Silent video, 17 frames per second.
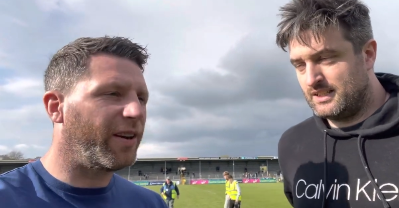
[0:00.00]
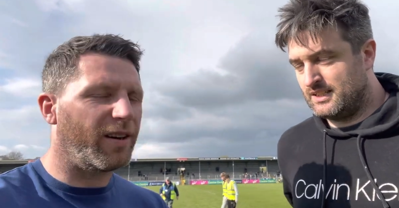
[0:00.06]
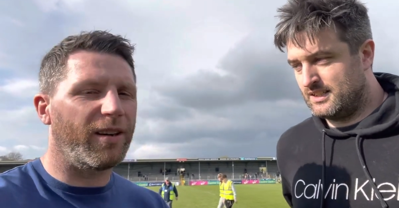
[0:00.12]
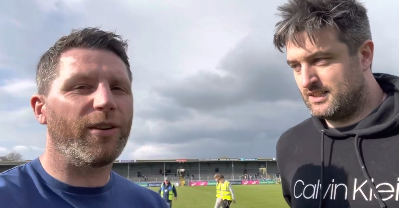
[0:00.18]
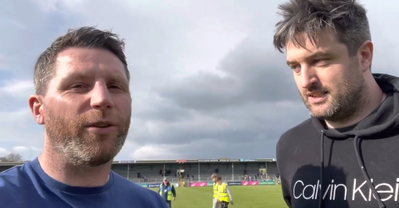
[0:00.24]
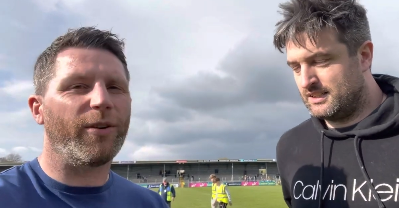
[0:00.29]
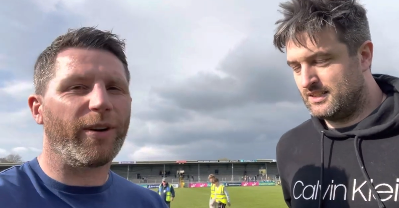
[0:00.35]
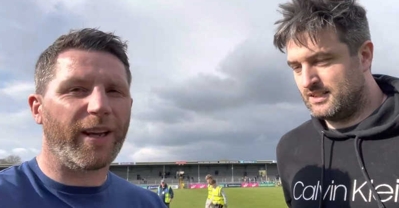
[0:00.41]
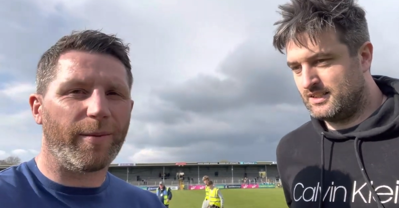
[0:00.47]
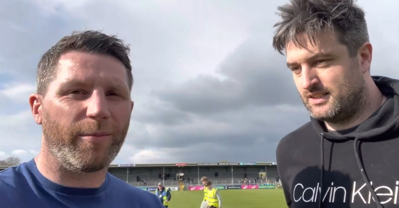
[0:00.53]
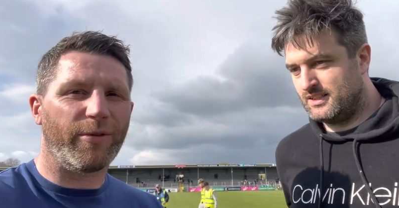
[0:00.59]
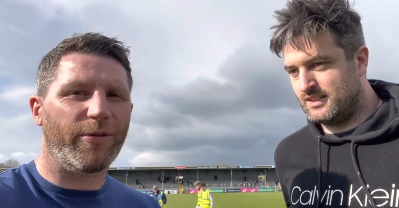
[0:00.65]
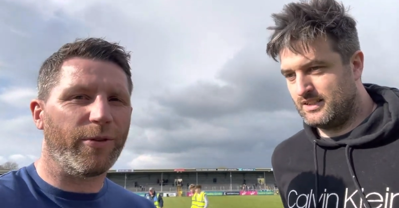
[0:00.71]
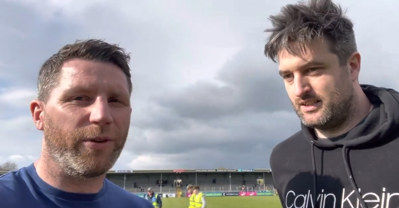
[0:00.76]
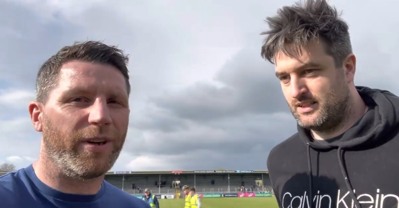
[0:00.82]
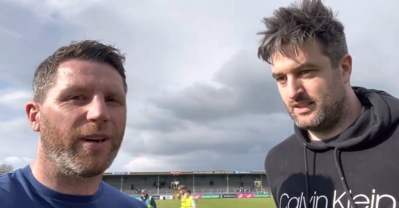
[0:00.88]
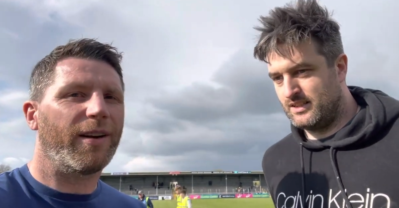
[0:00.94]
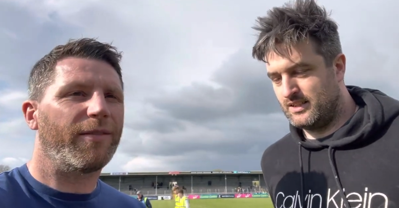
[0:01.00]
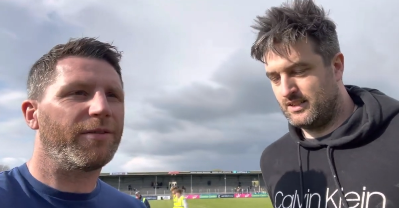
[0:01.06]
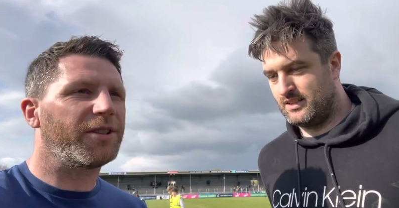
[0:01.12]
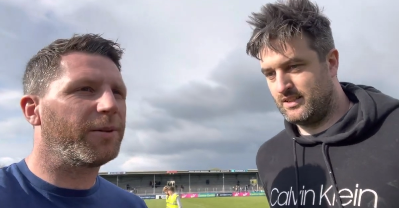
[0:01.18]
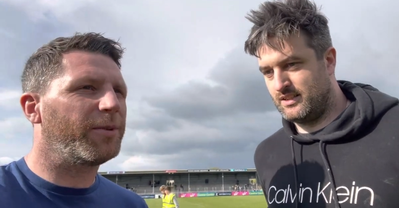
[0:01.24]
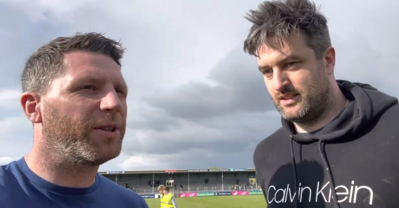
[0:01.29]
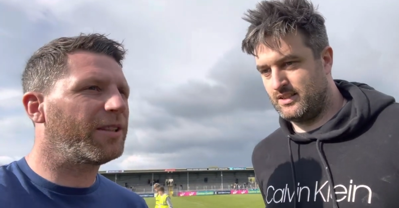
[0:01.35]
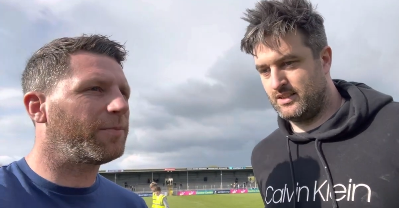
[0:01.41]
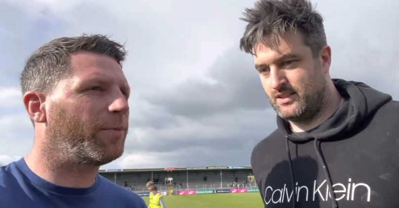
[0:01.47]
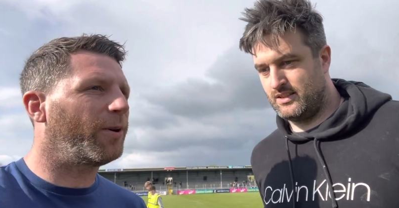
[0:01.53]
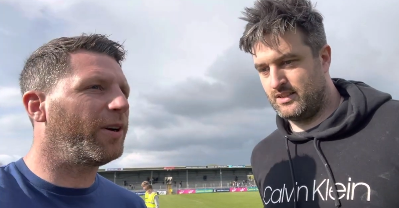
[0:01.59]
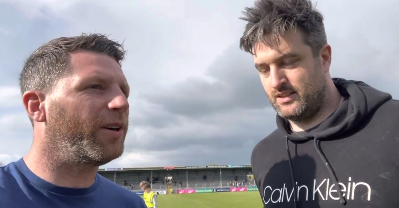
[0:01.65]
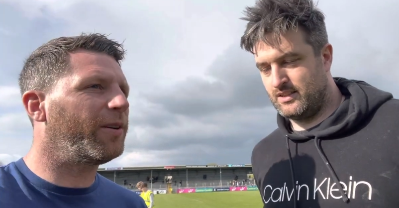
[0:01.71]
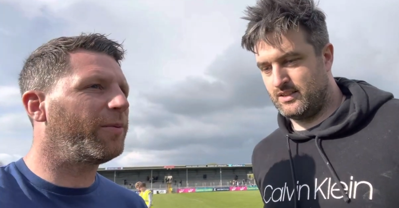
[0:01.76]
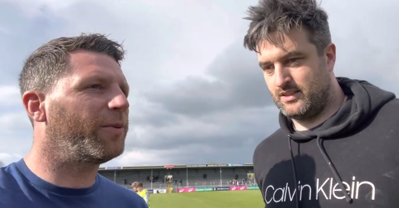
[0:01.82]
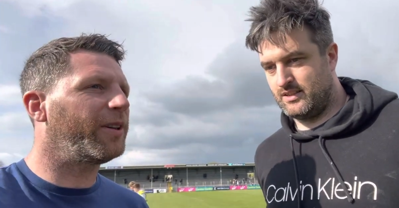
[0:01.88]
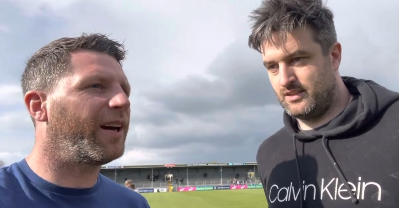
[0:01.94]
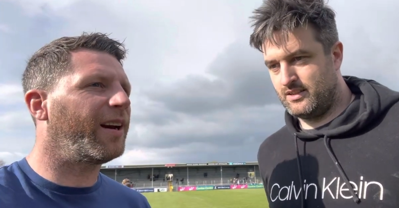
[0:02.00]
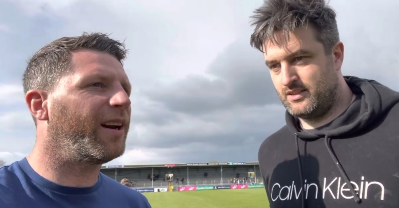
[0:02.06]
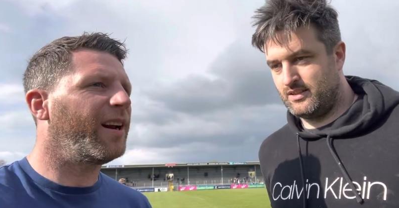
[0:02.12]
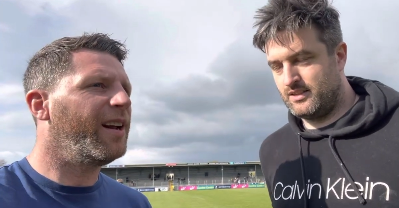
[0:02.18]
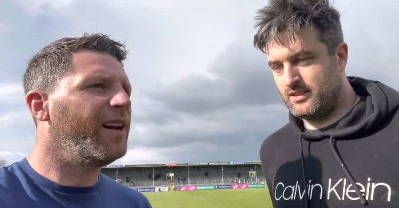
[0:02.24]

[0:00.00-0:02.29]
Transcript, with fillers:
Speaker 1: and I know Eamon Foody would obviously be disappointed with that.